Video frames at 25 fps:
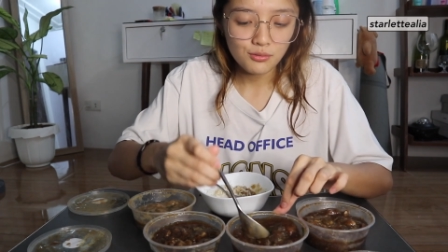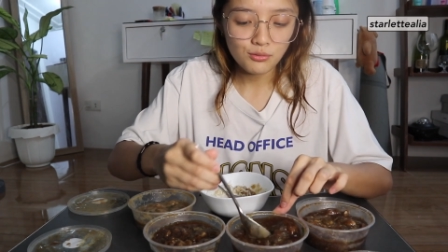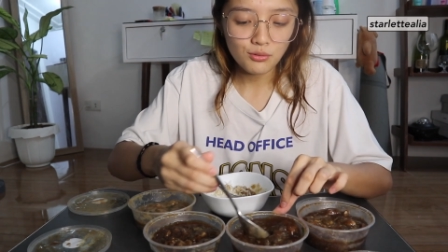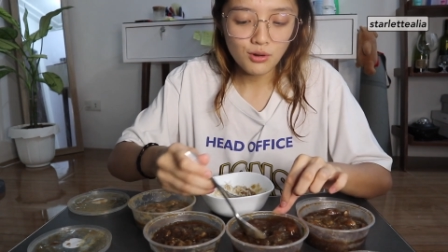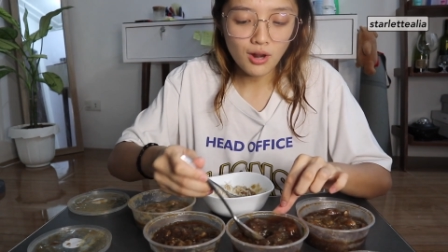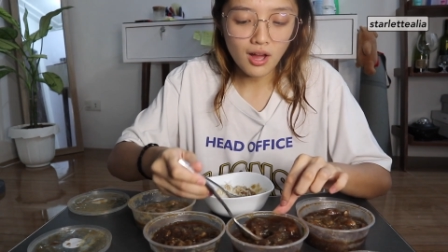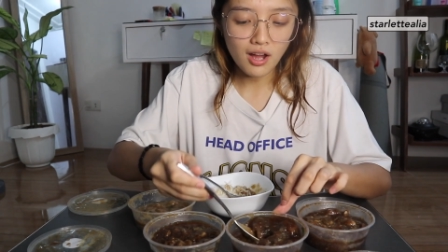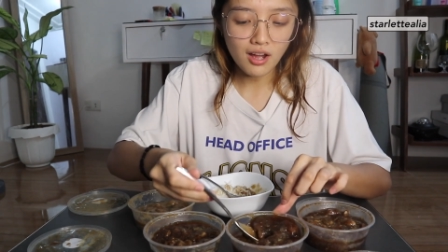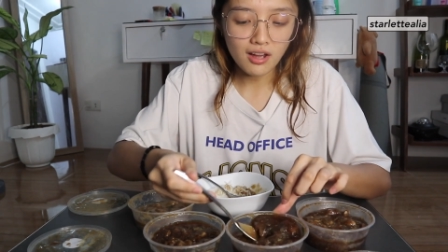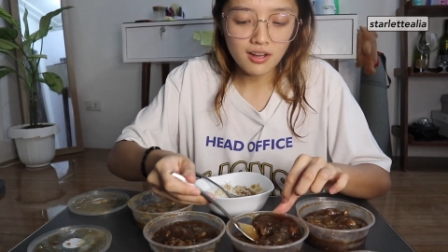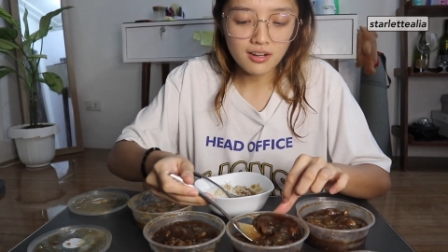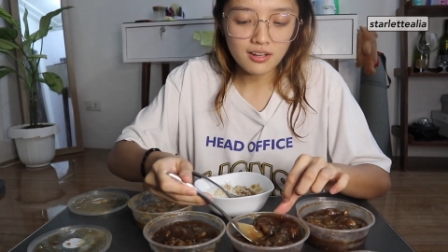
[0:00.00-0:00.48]

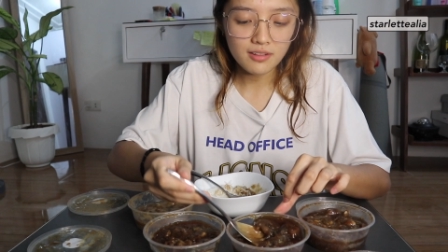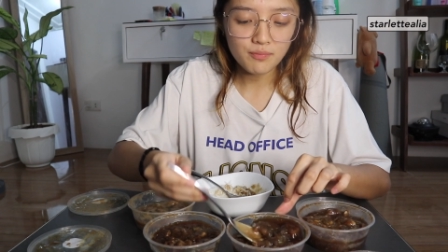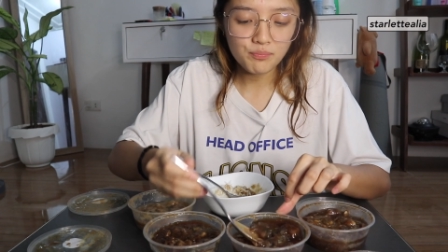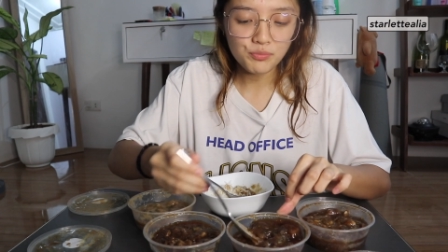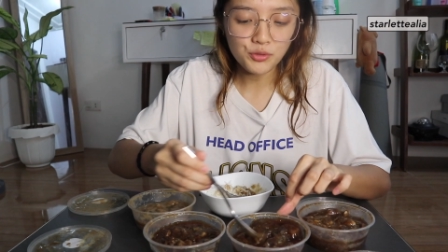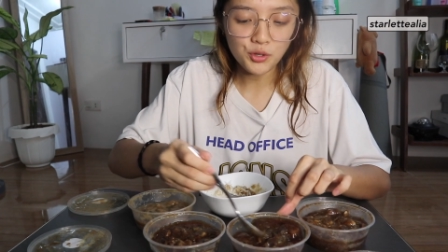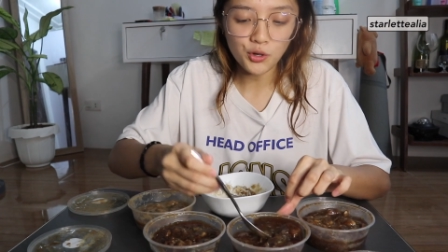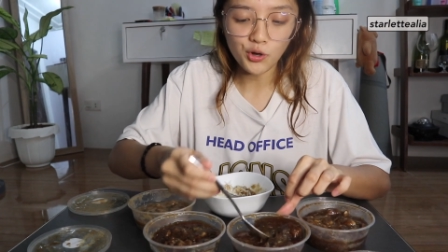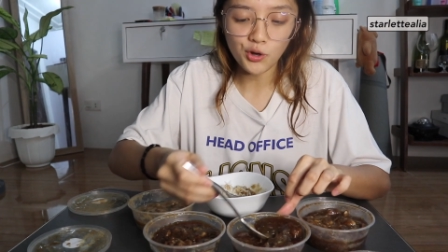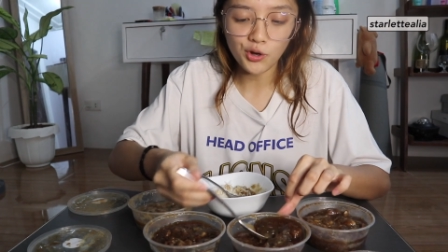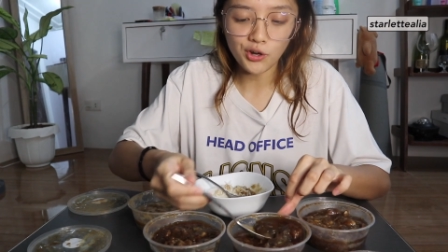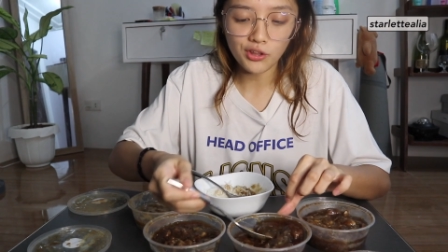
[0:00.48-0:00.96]
wala ka
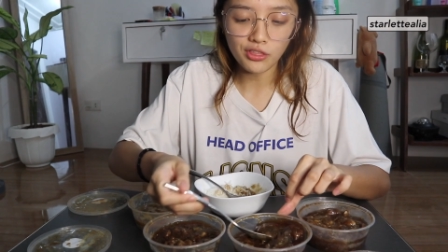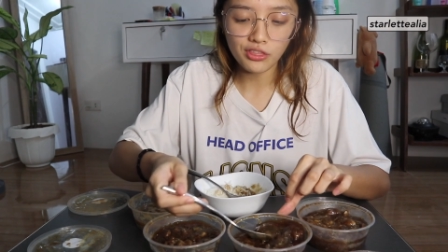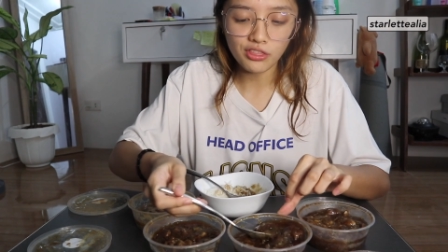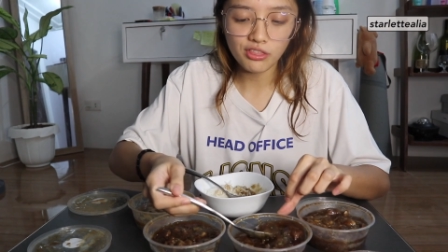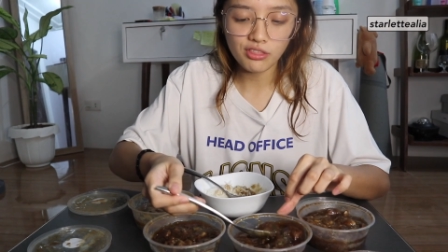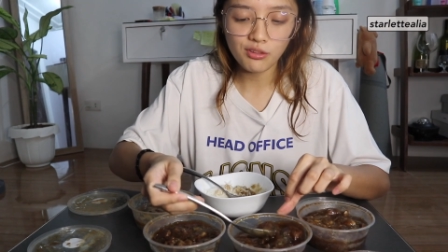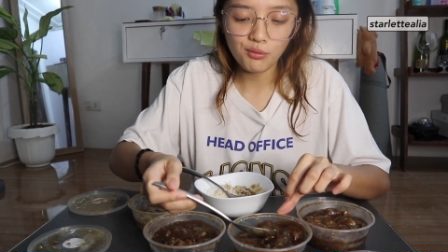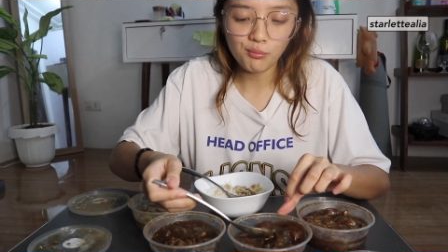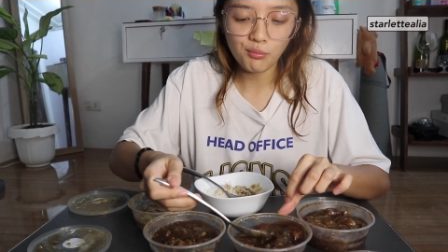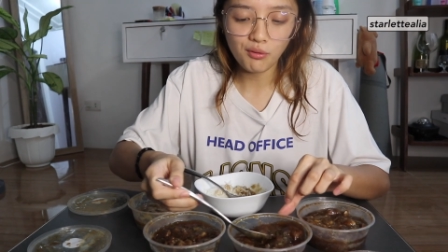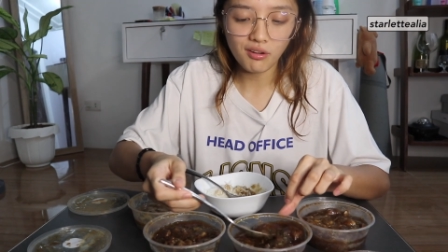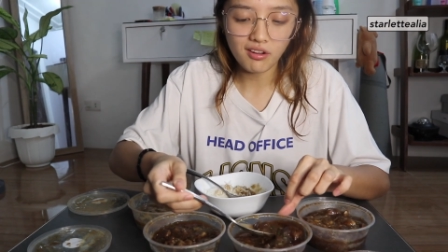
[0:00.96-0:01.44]
rin Earth,
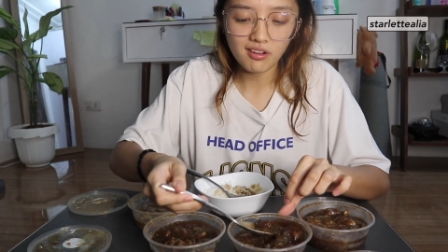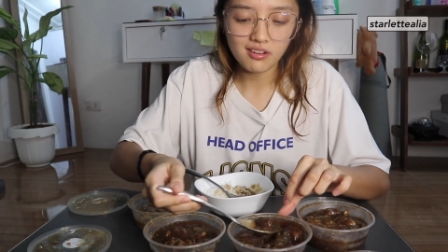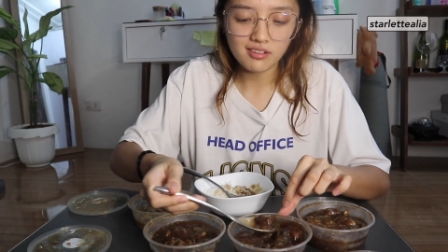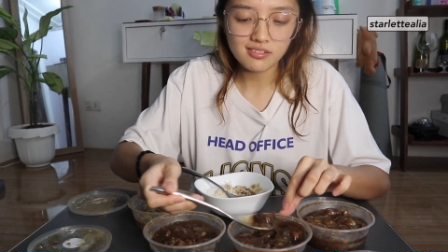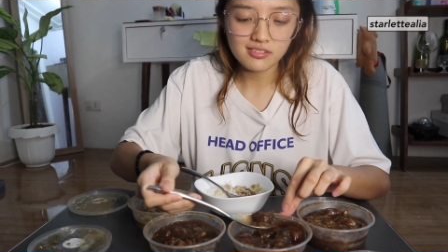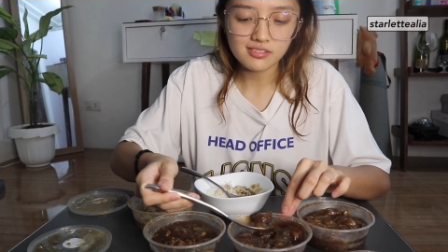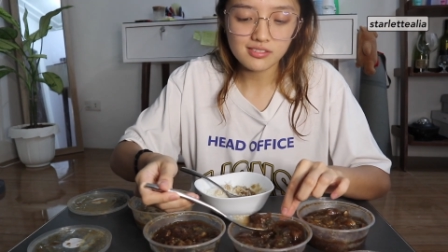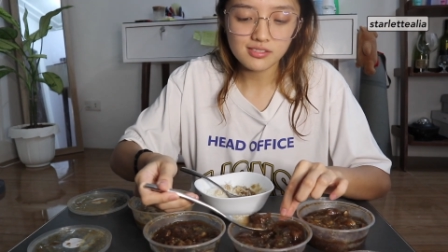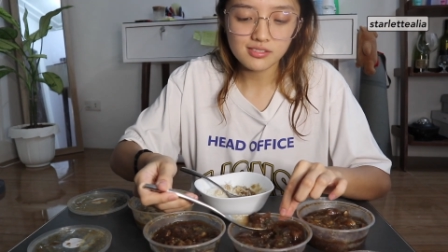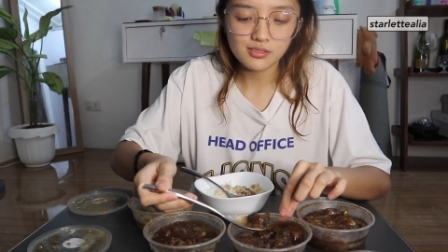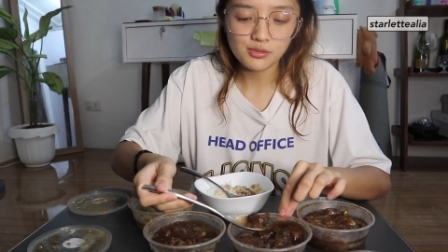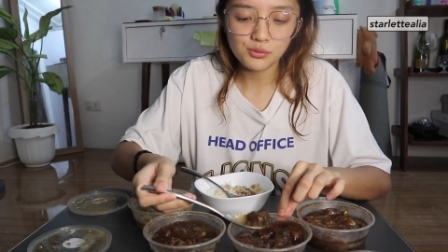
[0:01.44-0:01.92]
di ba?
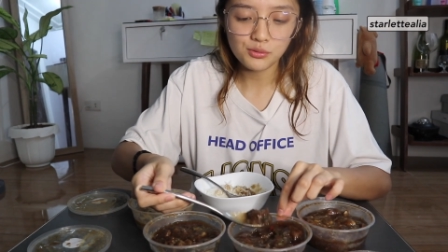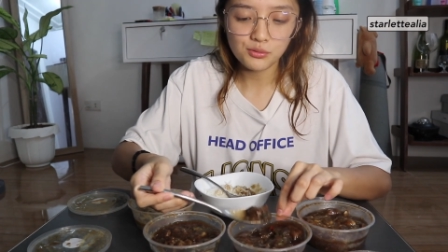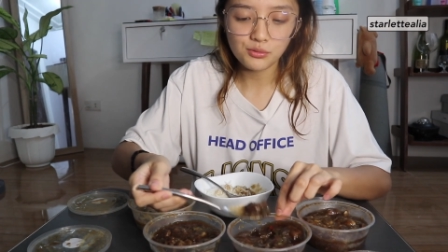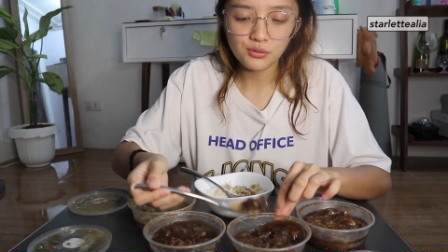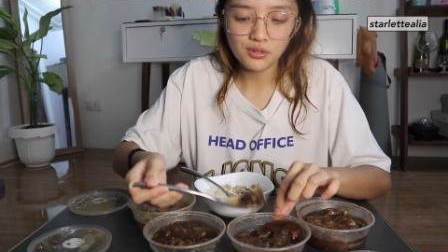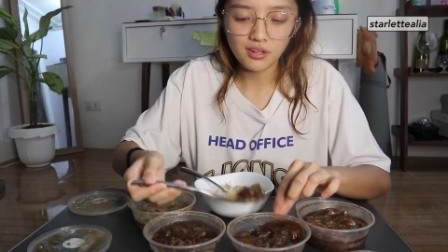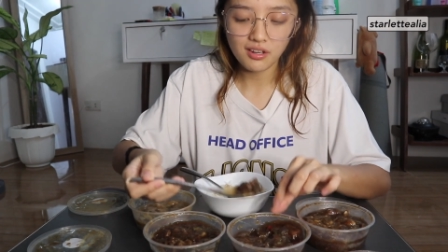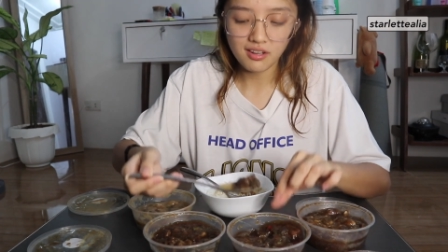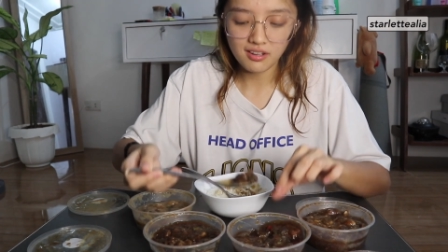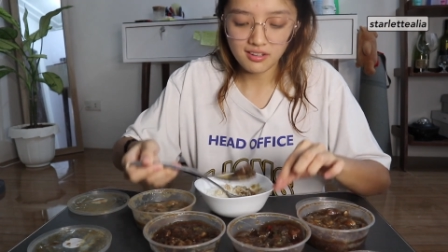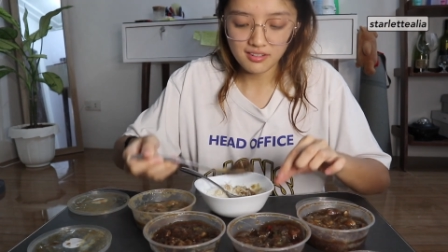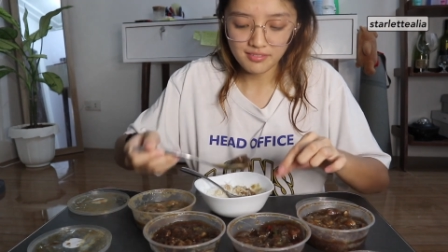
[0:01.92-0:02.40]
So,
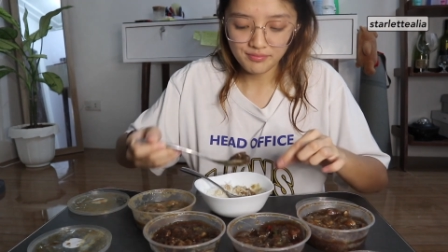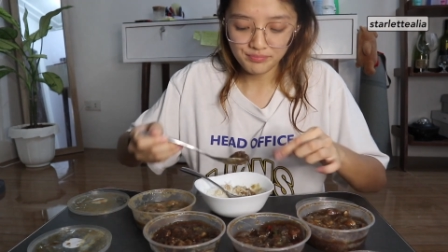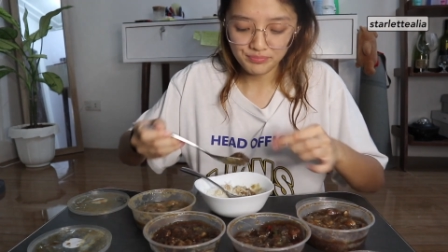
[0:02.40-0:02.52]
yeah.